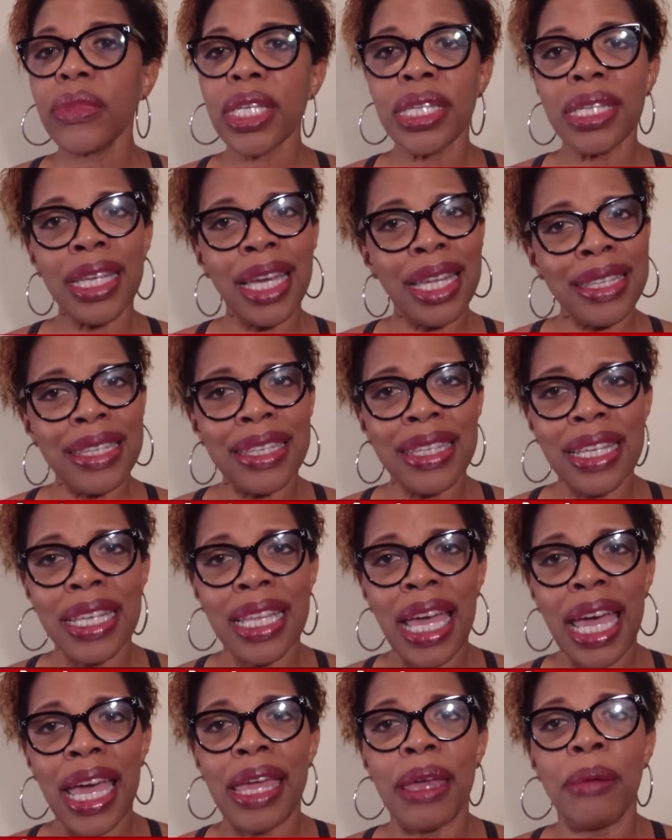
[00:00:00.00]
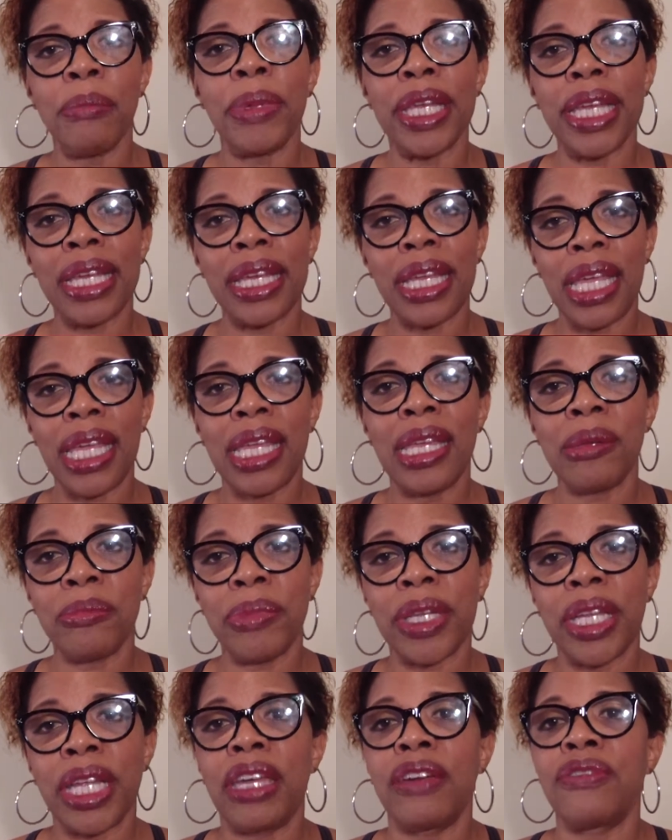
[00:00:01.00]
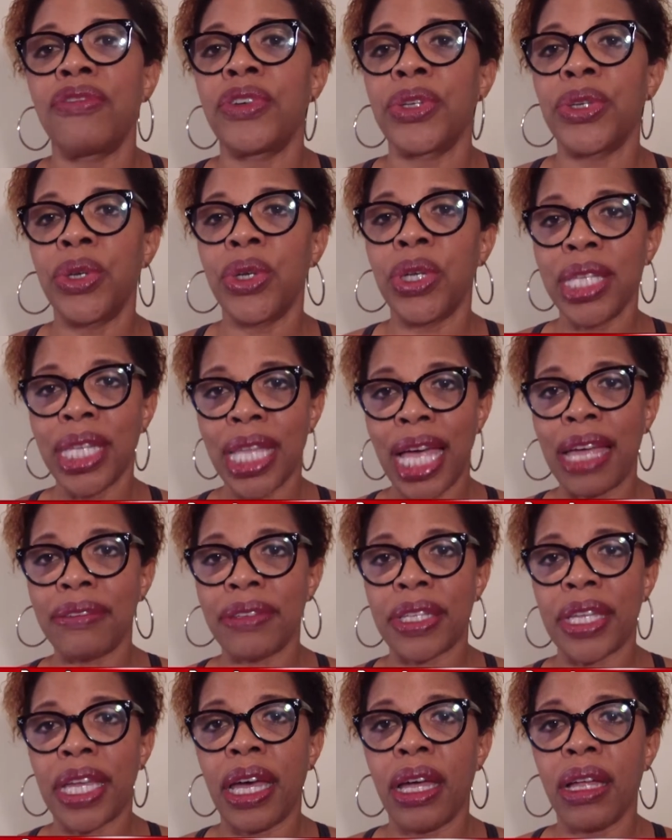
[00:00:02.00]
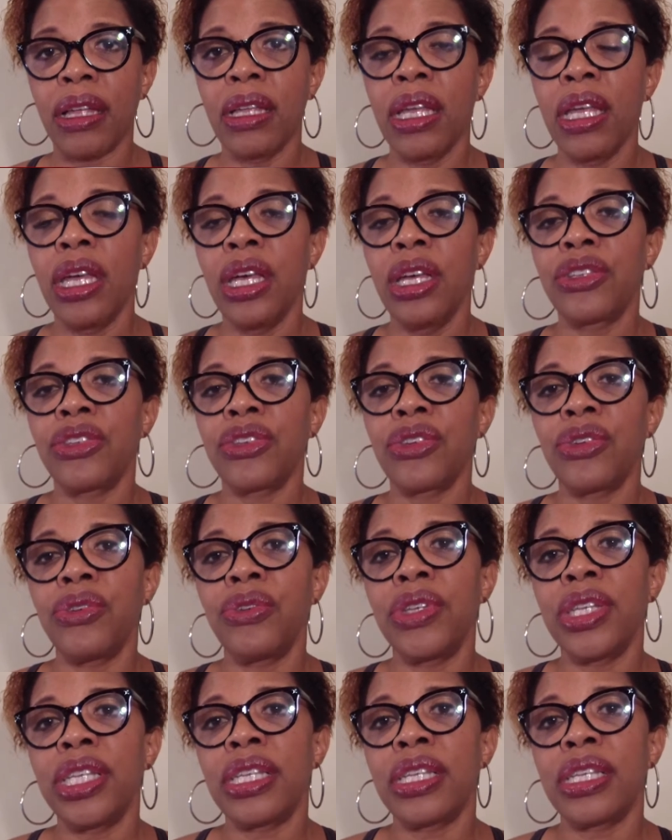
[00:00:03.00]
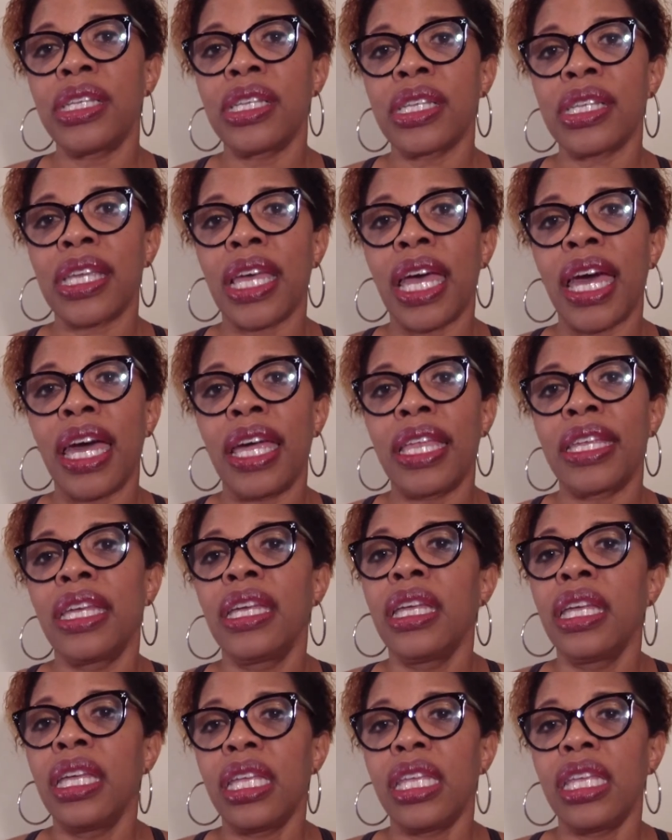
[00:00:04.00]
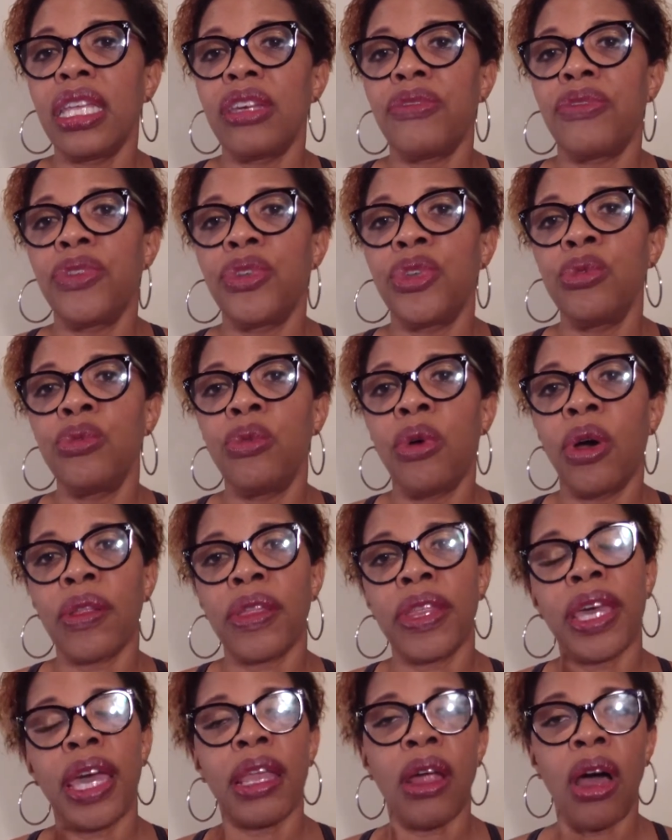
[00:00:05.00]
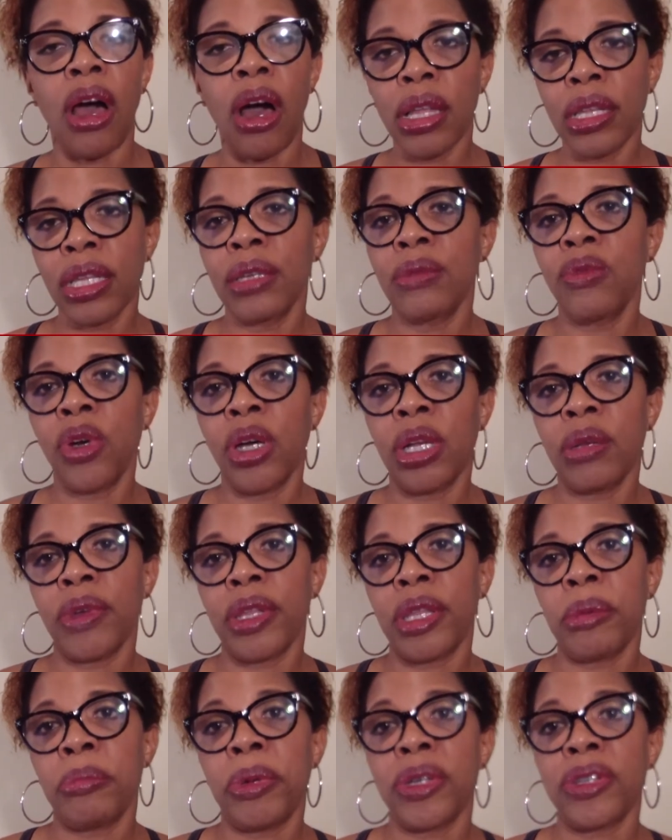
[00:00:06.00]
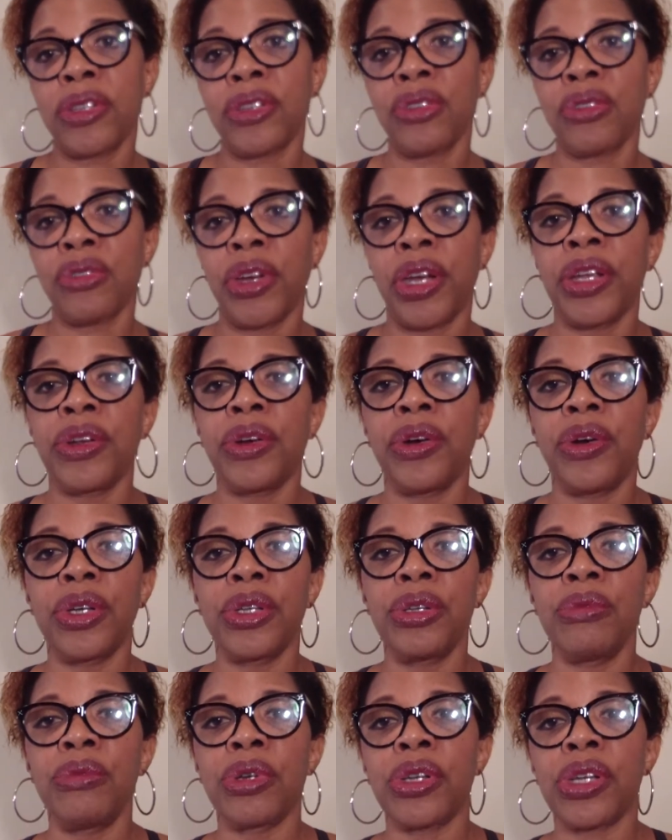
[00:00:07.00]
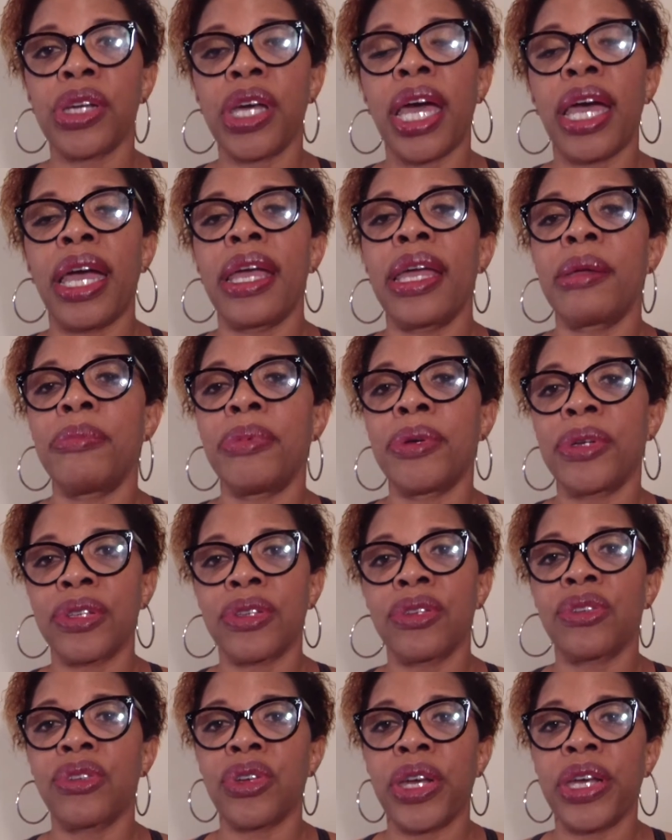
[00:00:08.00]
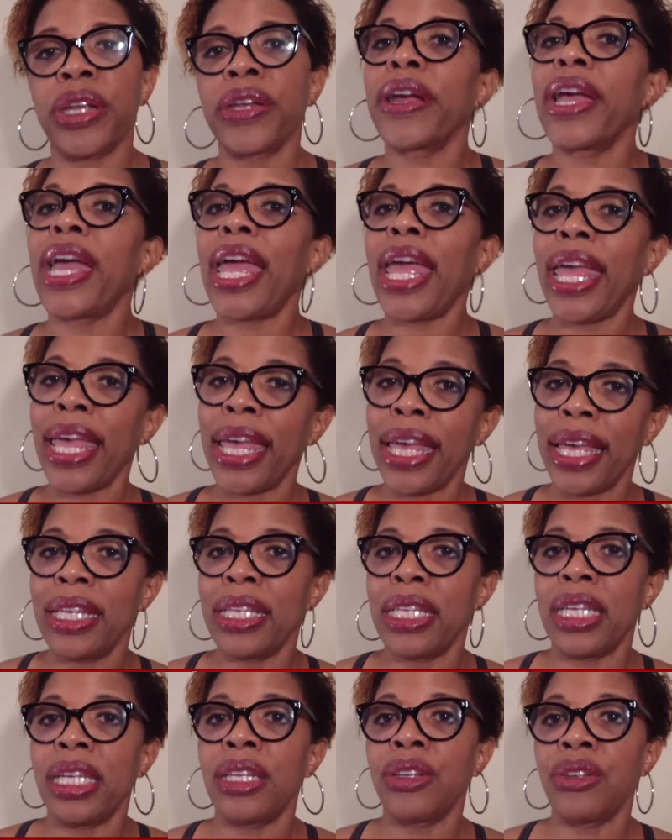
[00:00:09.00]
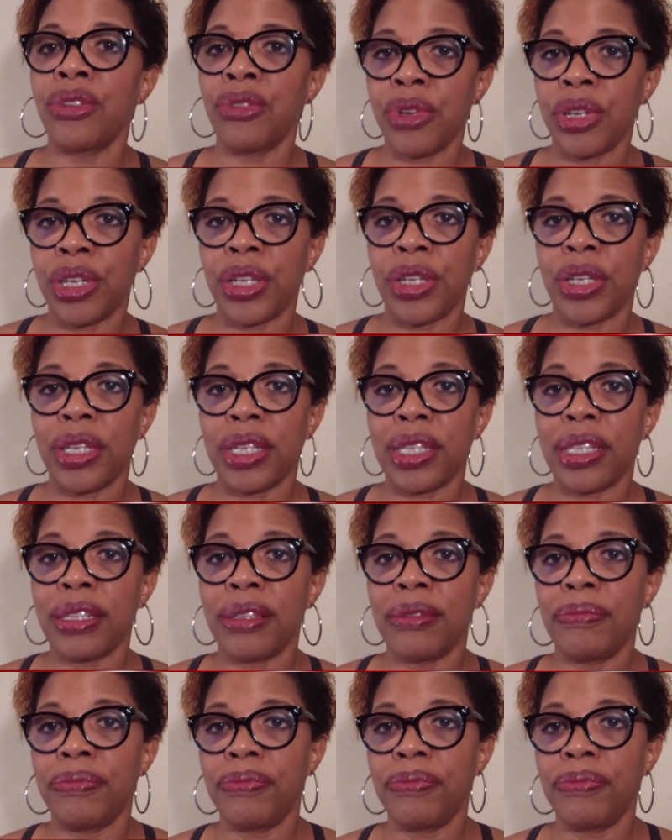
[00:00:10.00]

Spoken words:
Not just a diet, but an eating plan for your lifestyle. So you need to decide if you want that all in one with a personal trainer, or you want to hire a personal trainer and a nutritionist.